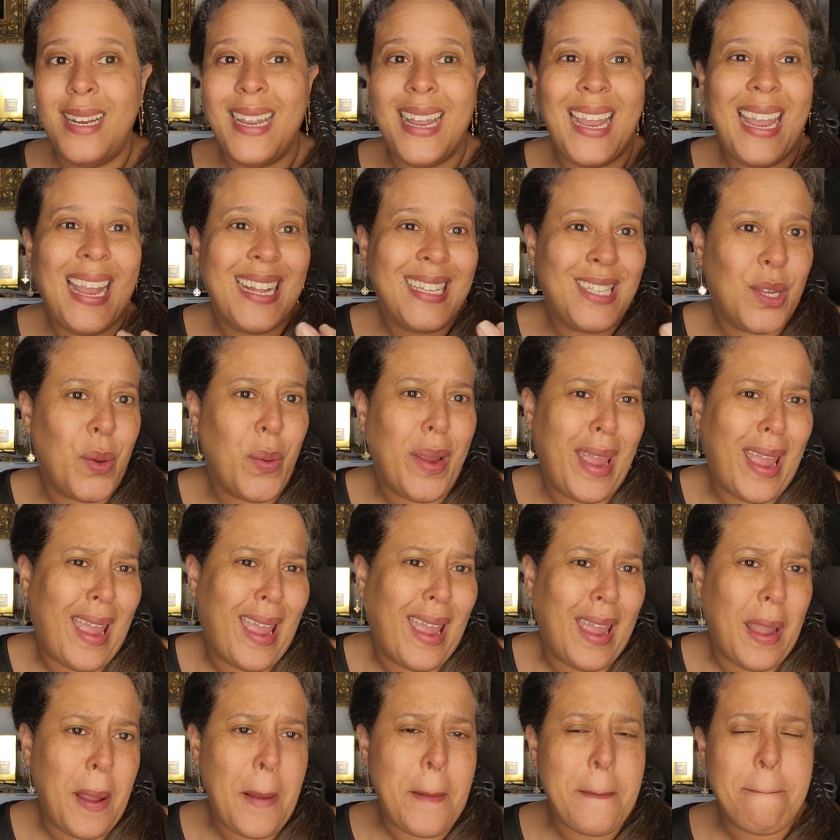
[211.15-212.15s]
It's
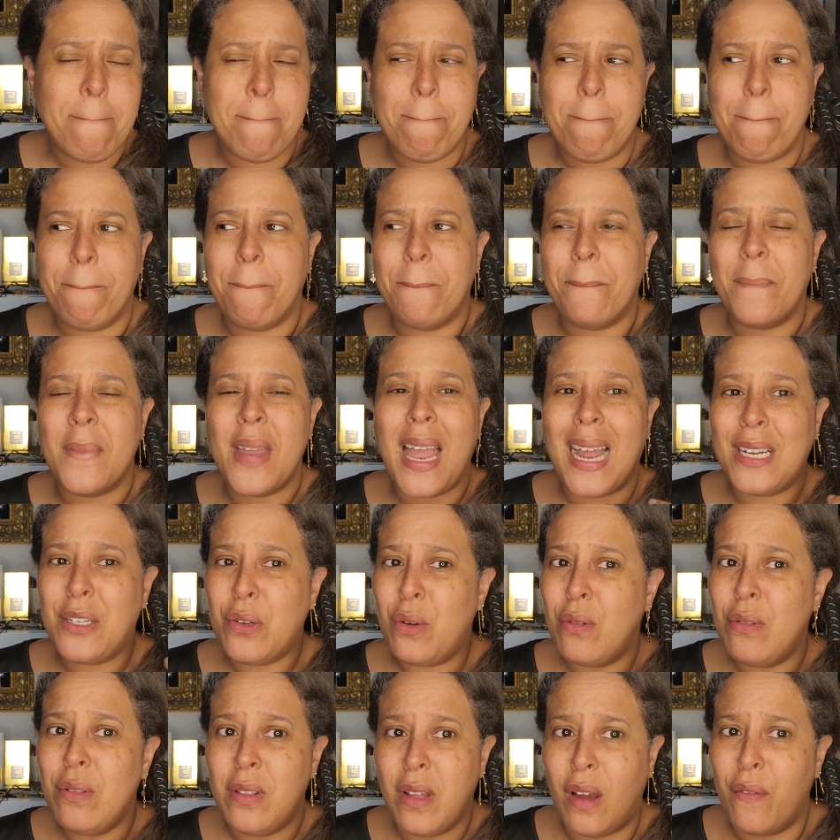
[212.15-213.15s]
okay. I
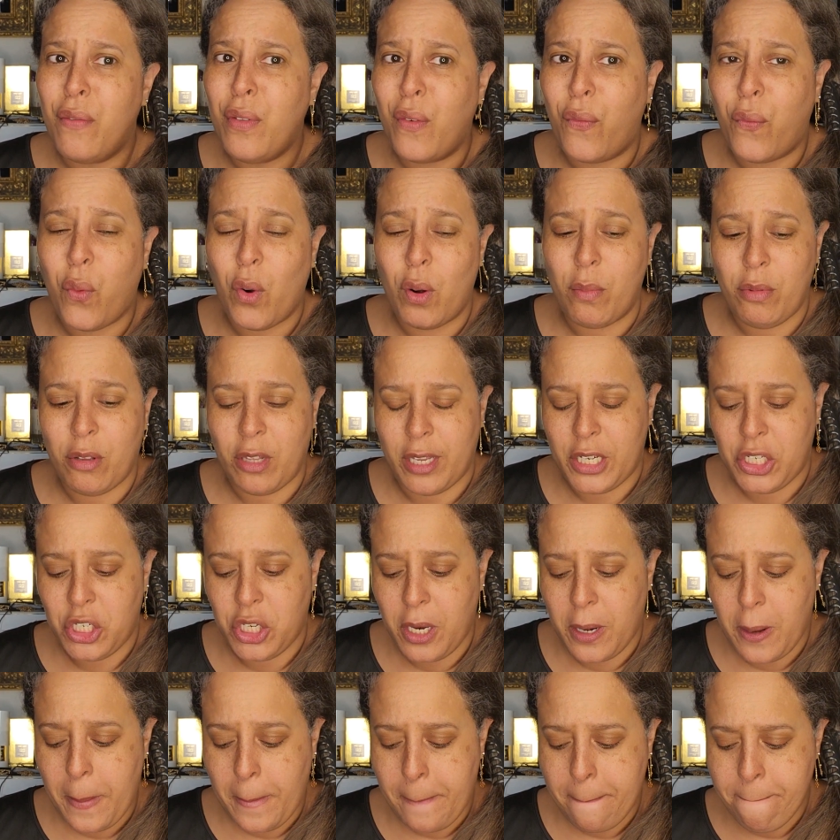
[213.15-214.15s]
don't love the
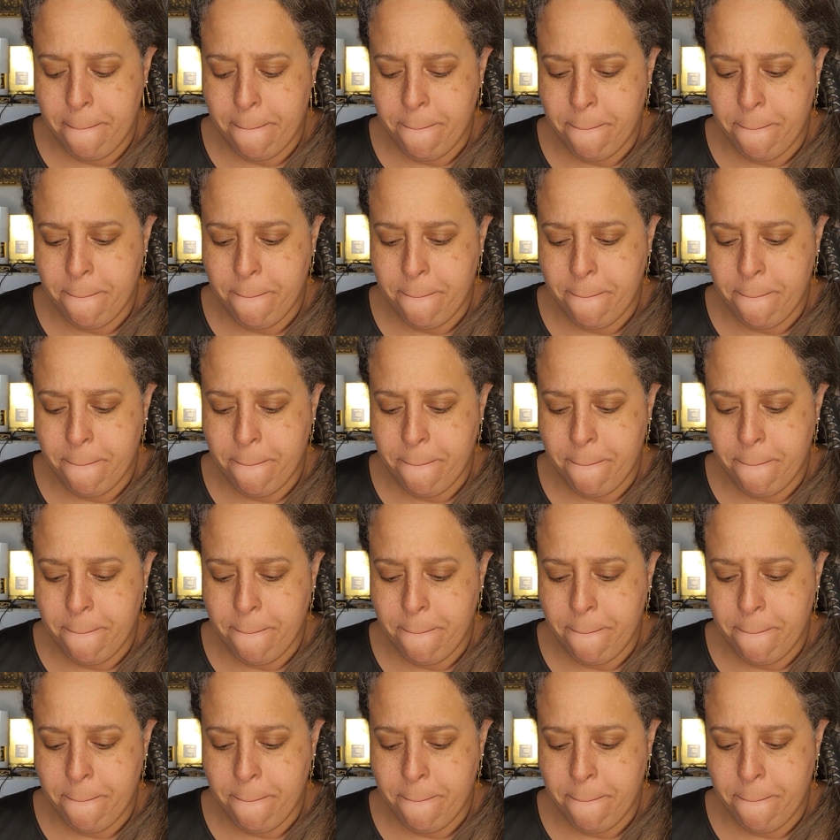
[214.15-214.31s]
formulation